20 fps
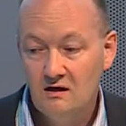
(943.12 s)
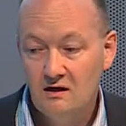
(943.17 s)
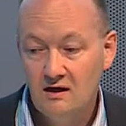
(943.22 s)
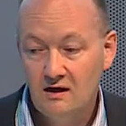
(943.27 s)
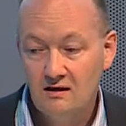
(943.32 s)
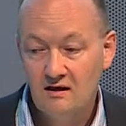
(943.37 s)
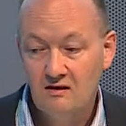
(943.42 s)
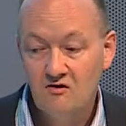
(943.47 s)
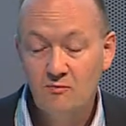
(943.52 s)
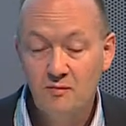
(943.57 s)

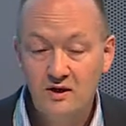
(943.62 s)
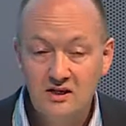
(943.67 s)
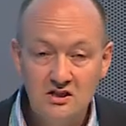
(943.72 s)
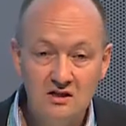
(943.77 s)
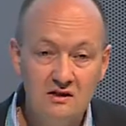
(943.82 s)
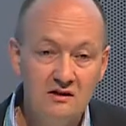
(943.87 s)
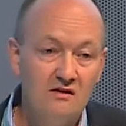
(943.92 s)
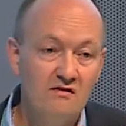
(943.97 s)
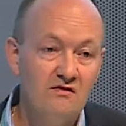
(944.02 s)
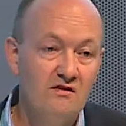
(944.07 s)
and
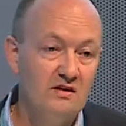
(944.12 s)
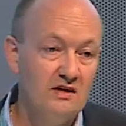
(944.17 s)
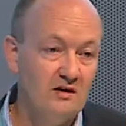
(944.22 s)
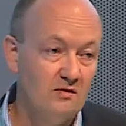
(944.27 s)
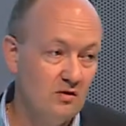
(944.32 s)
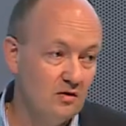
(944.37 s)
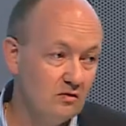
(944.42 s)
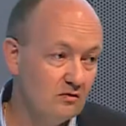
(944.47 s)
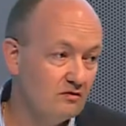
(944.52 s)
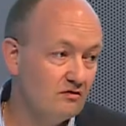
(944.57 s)
especially the
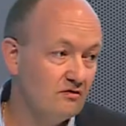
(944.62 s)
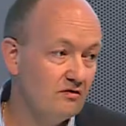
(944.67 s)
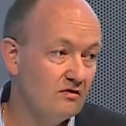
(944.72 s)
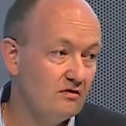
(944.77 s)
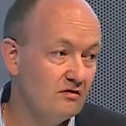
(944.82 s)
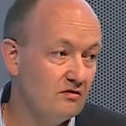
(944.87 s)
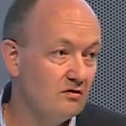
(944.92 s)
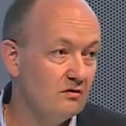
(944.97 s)
CROs,